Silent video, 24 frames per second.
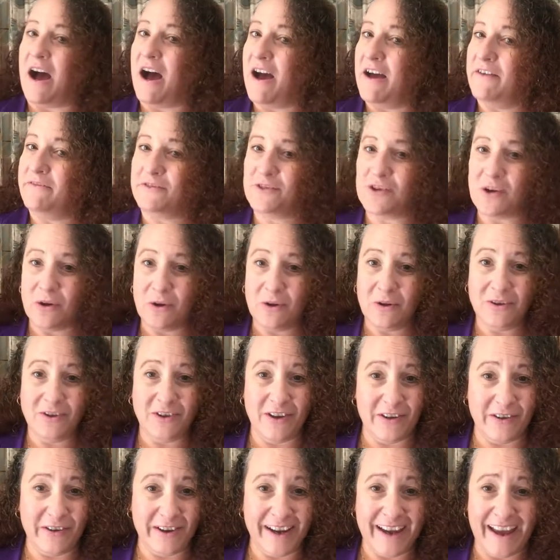I've told
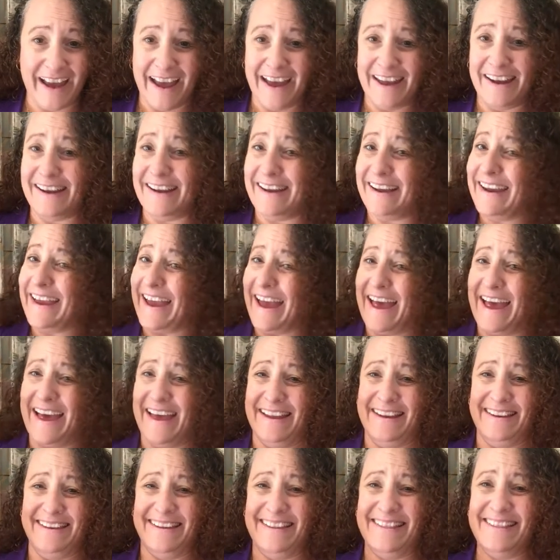you again and
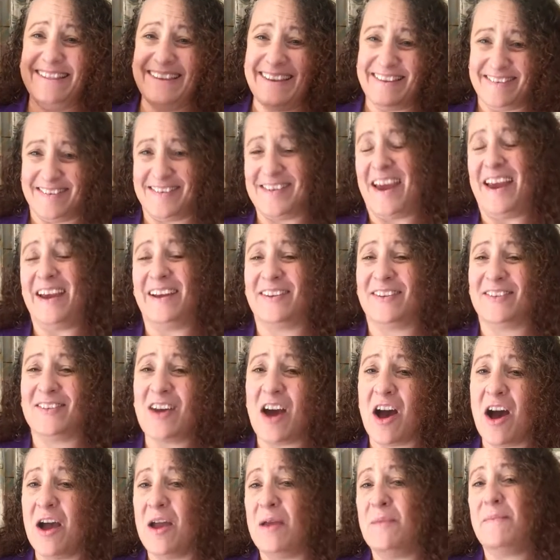again, this takes
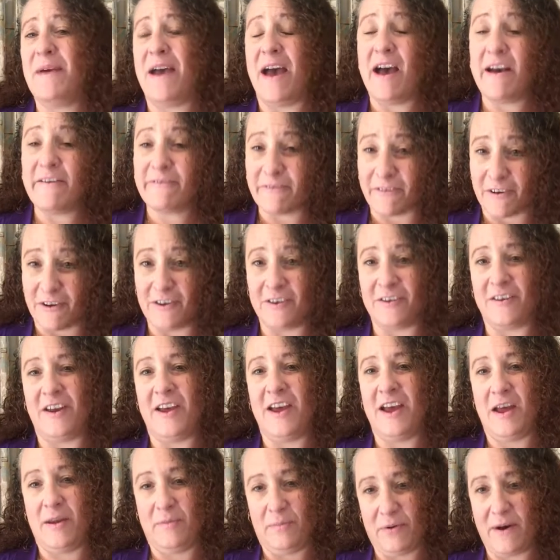time, effort,
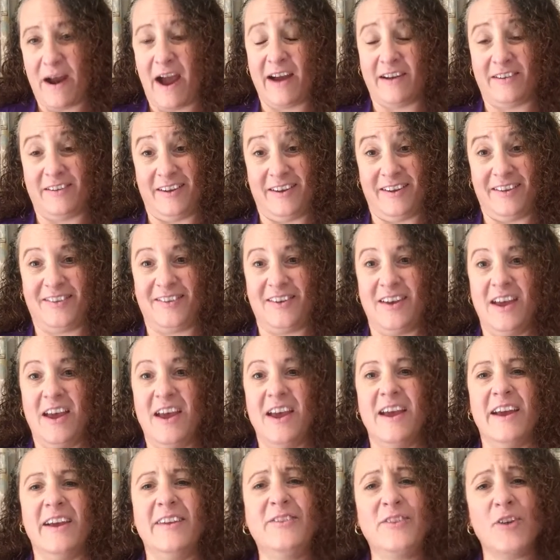and practice.
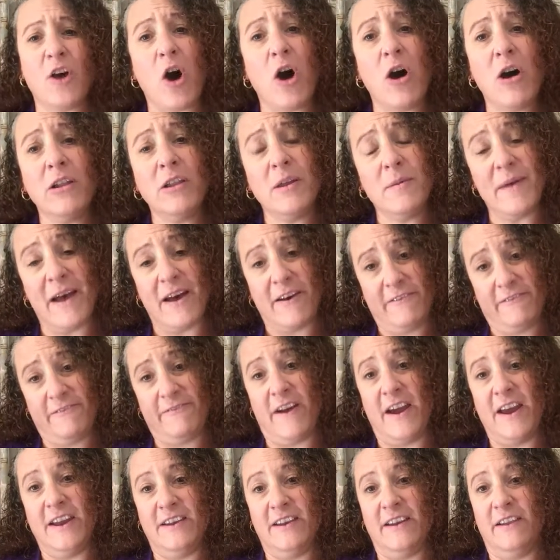It's all about
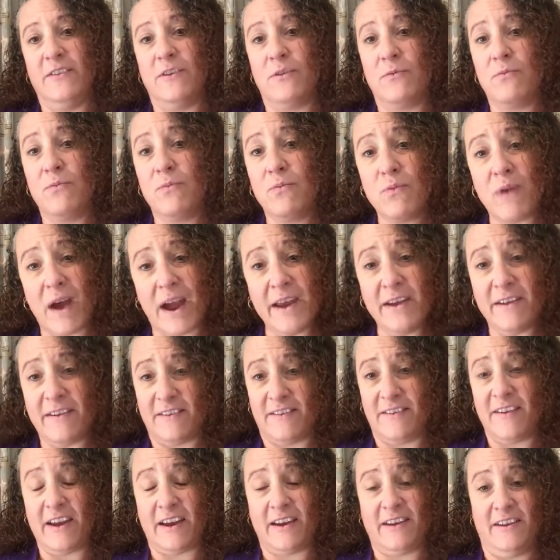finding the right
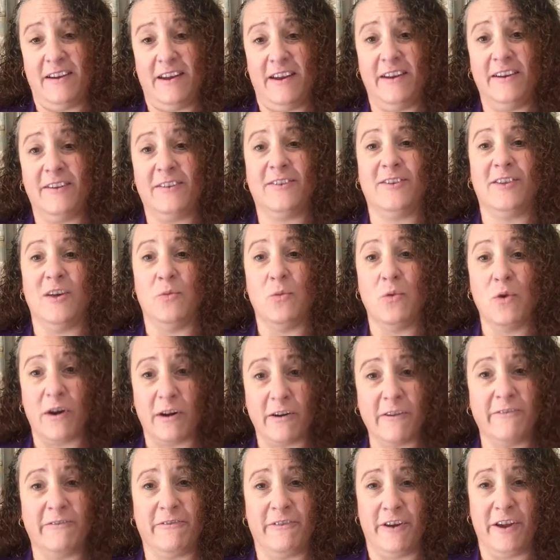techniques that
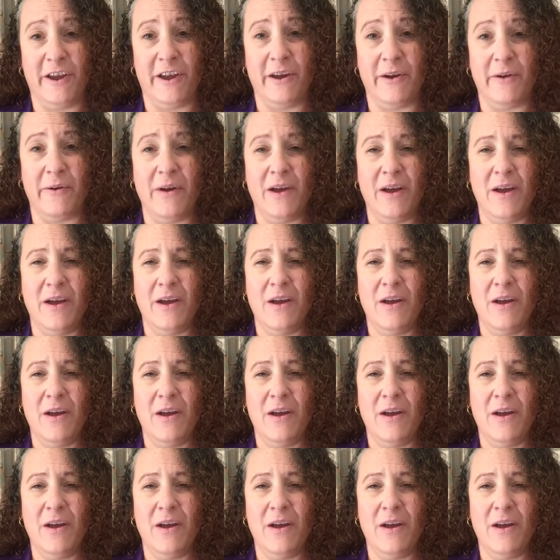work for you.